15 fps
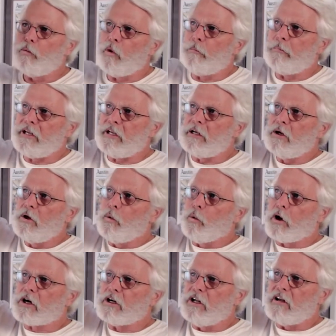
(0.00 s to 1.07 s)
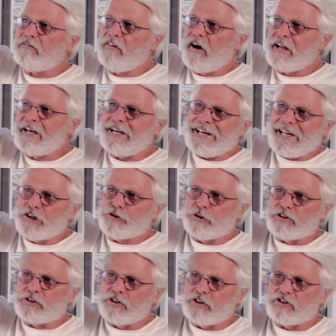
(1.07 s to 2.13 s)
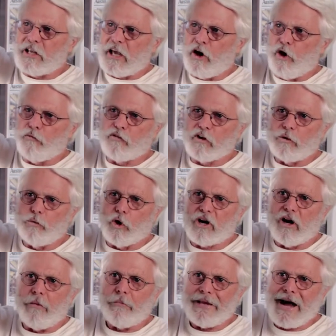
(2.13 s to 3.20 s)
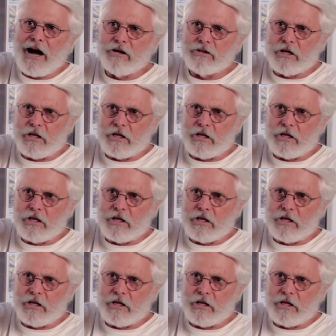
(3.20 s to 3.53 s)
We'll be working on finding entrances that hopefully will come down to